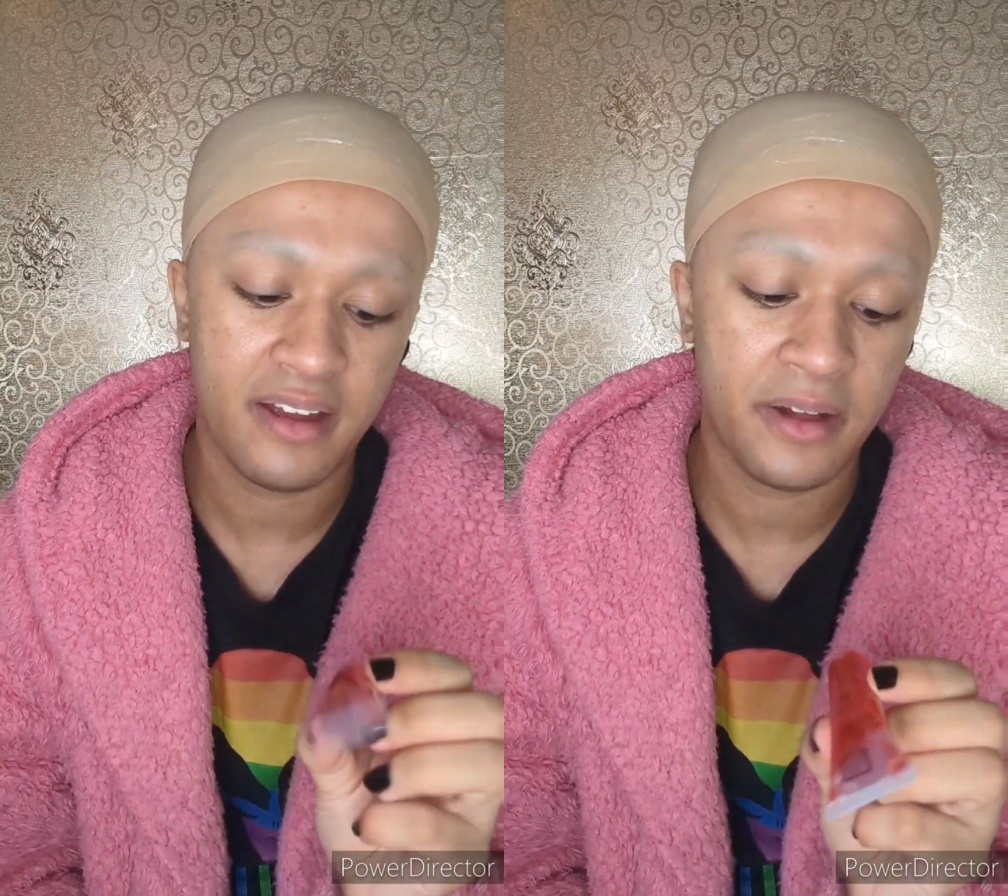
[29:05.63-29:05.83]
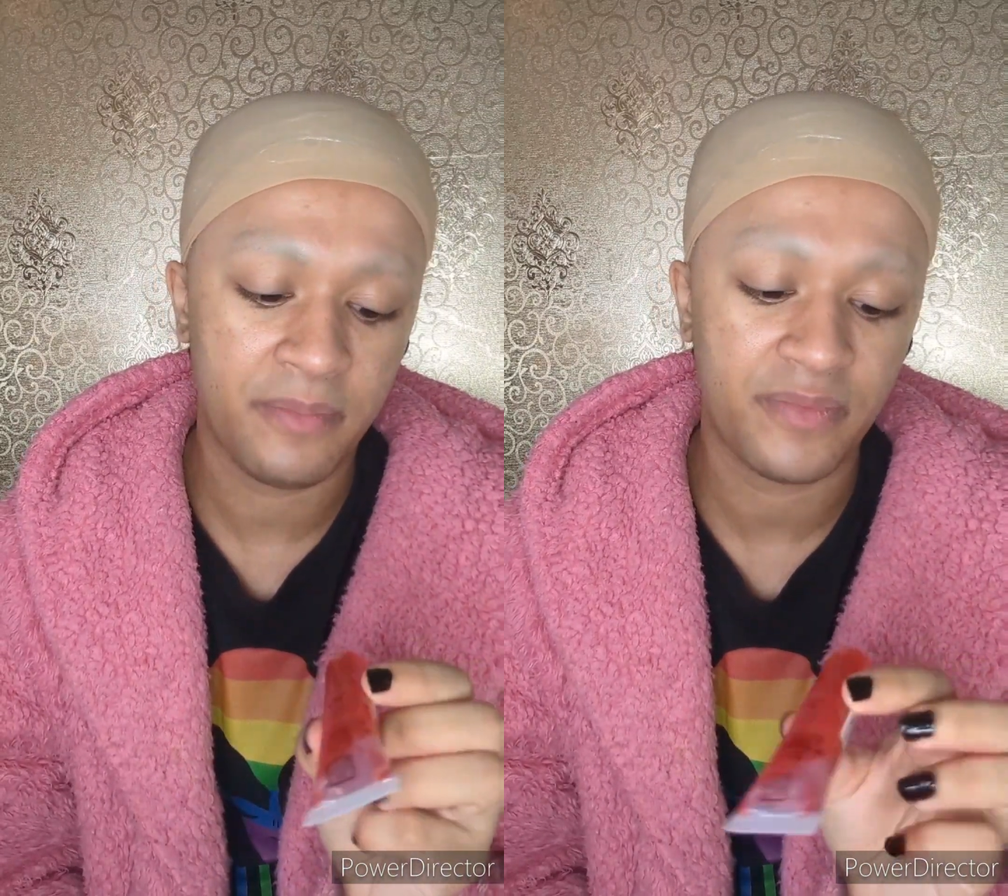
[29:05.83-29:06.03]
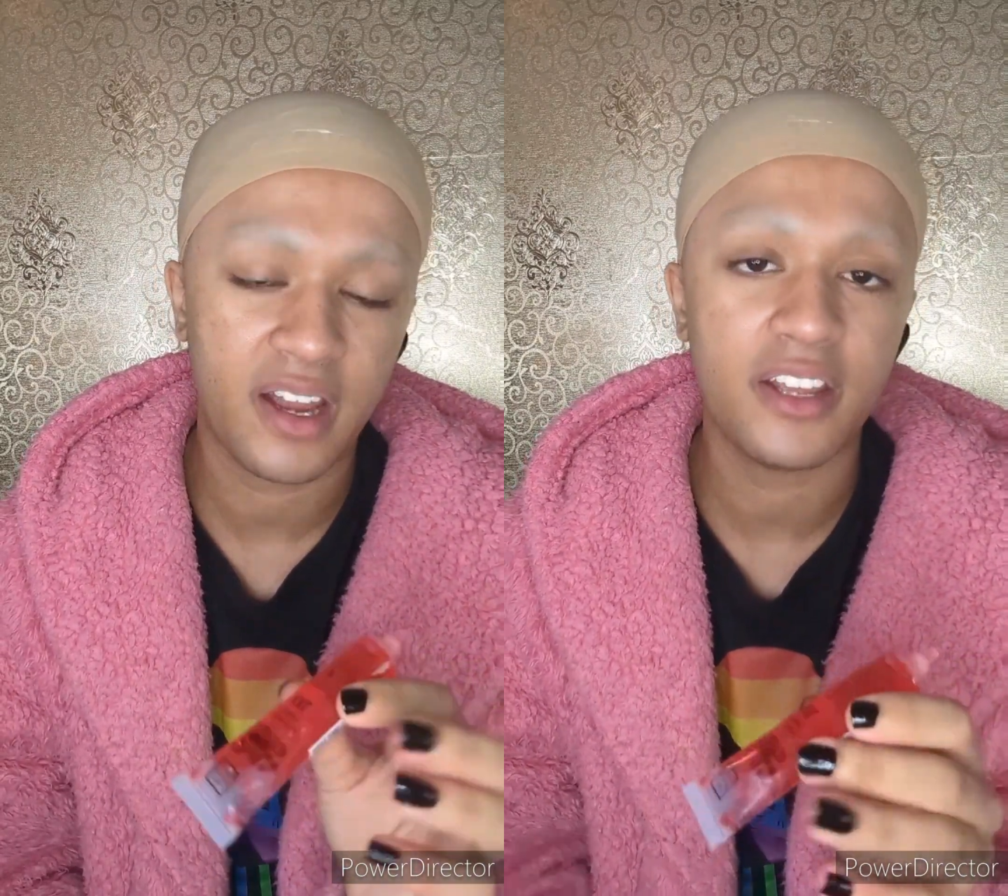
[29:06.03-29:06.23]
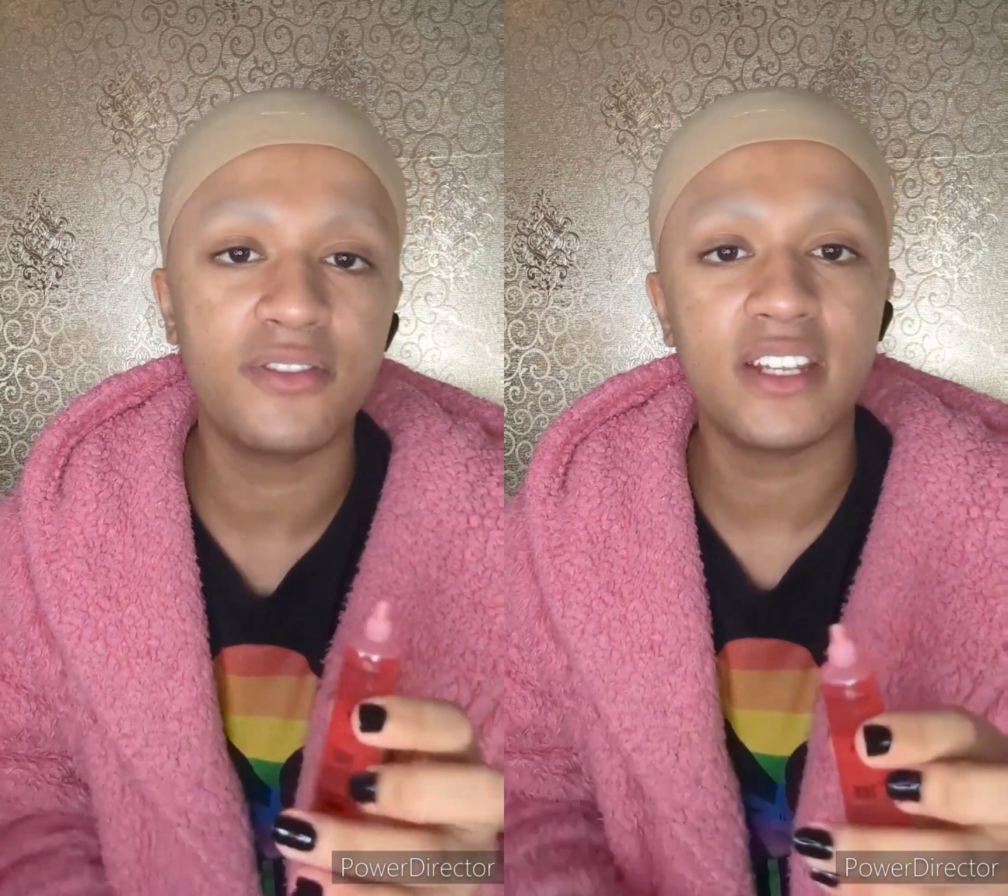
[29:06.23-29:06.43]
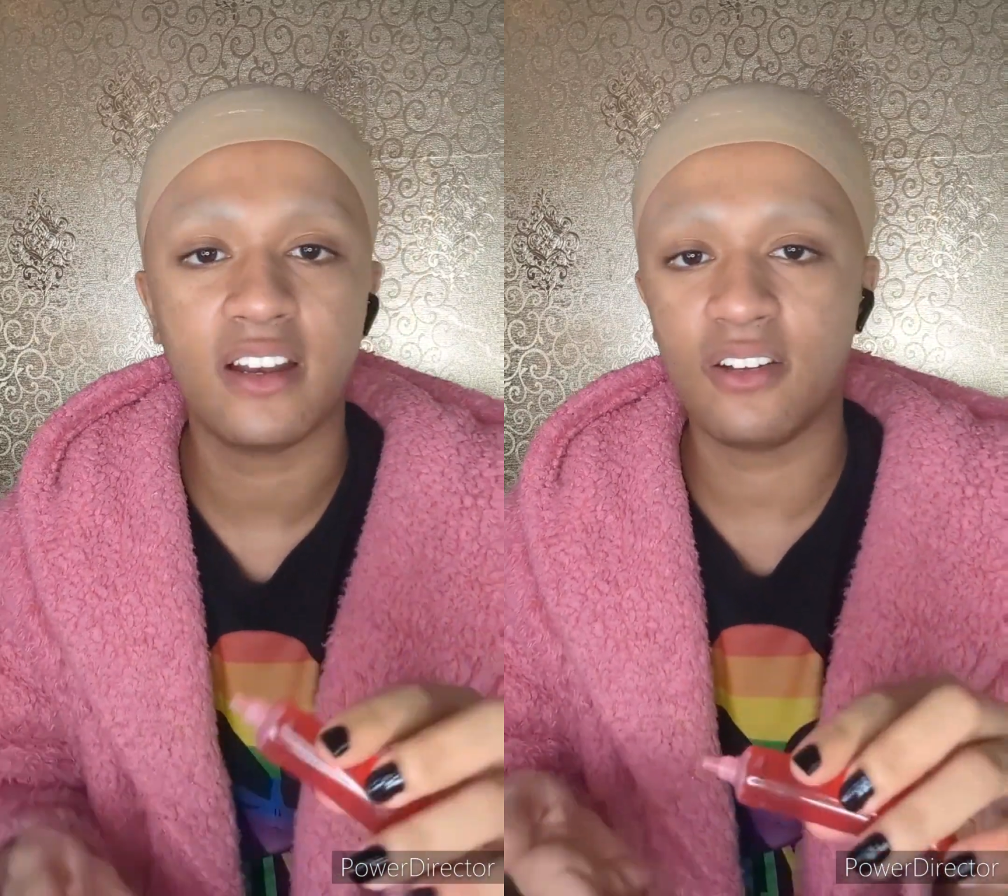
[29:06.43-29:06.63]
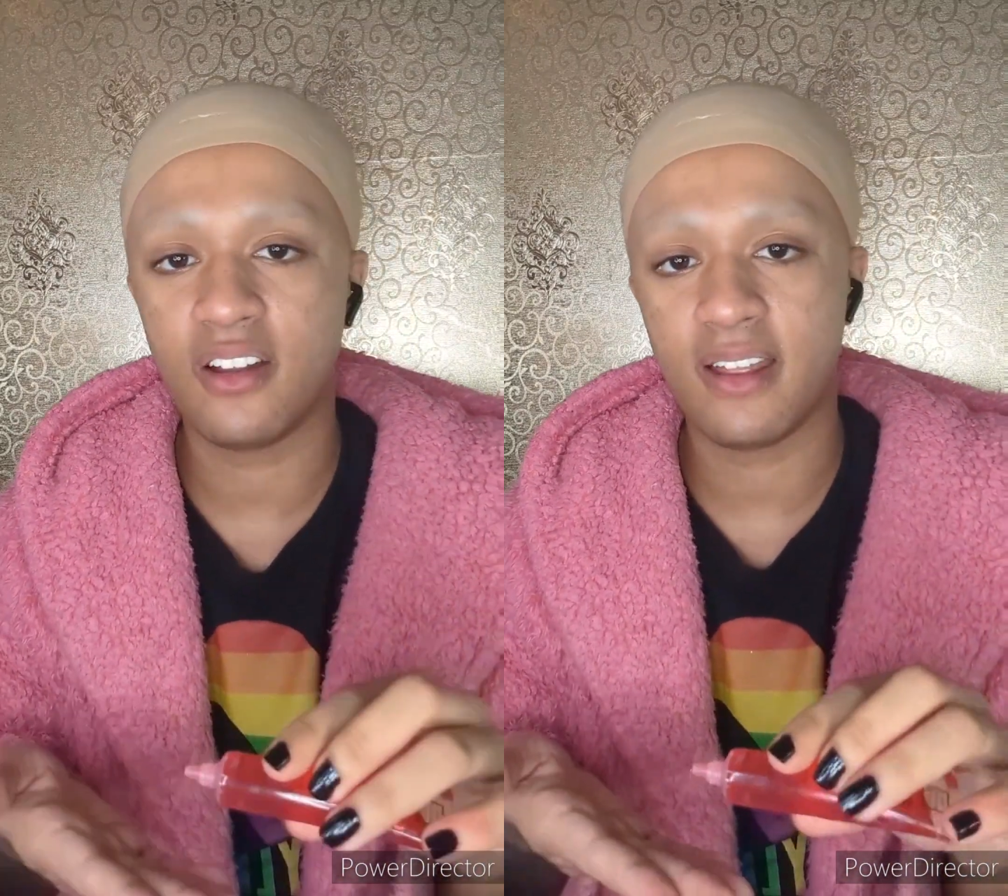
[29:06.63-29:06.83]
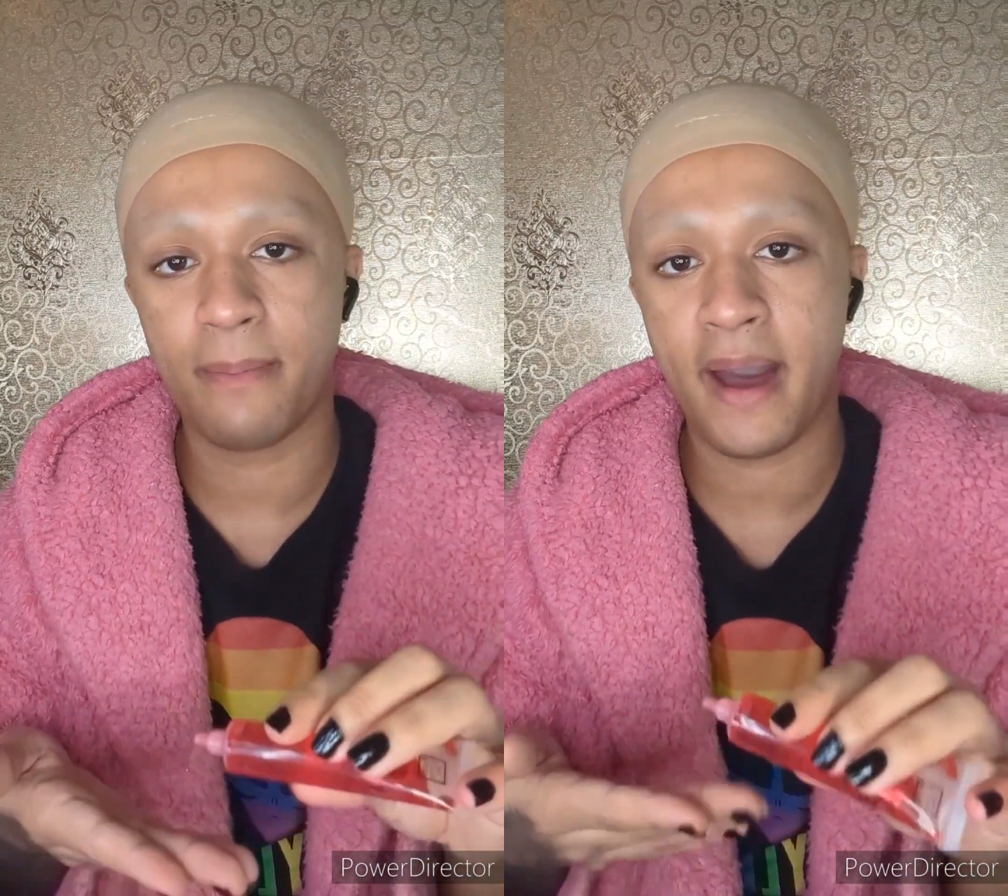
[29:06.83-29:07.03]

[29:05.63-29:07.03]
I used it a lot like the